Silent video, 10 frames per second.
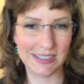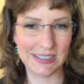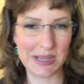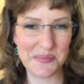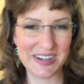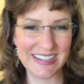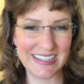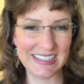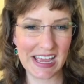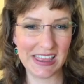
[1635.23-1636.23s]
Somebody
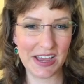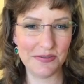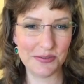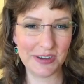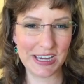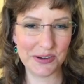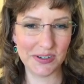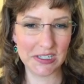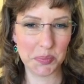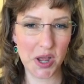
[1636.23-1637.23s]
says, I love the way you
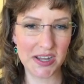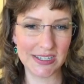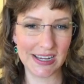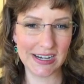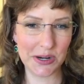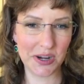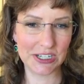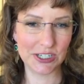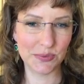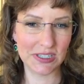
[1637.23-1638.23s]
respond to any
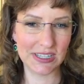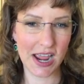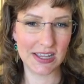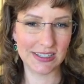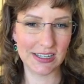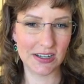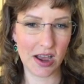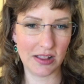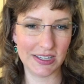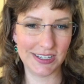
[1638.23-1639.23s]
question with science and
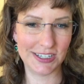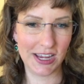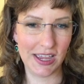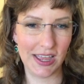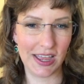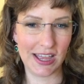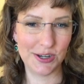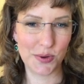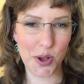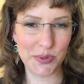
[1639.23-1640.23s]
knowledge, and
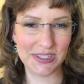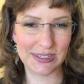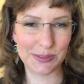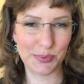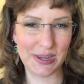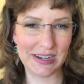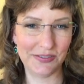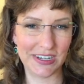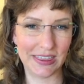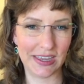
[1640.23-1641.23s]
you always explain
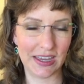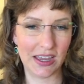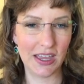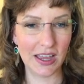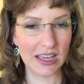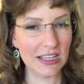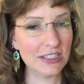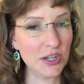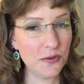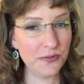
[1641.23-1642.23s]
everything.
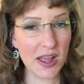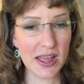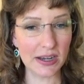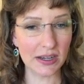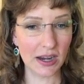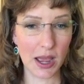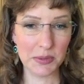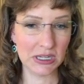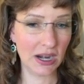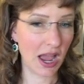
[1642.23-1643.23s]
It's so fun. I
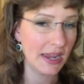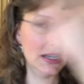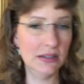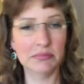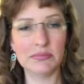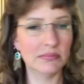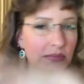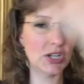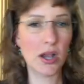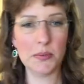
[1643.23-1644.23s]
mean, I can
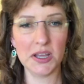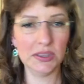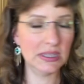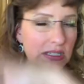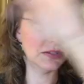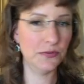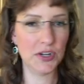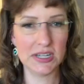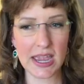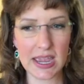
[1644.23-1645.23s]
talk about this for
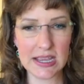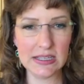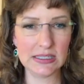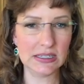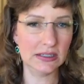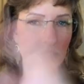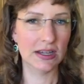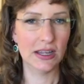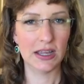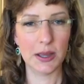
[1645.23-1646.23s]
days, and
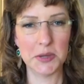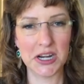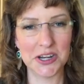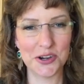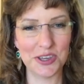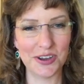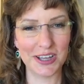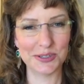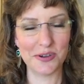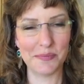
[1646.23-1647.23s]
I mean, I know you
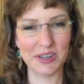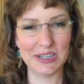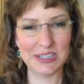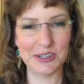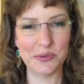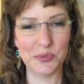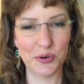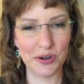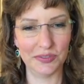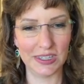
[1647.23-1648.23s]
guys want me to do
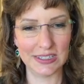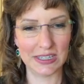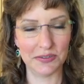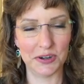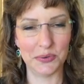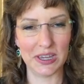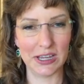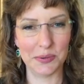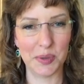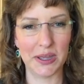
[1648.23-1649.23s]
more of these every
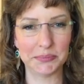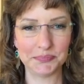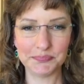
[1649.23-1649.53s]
week, but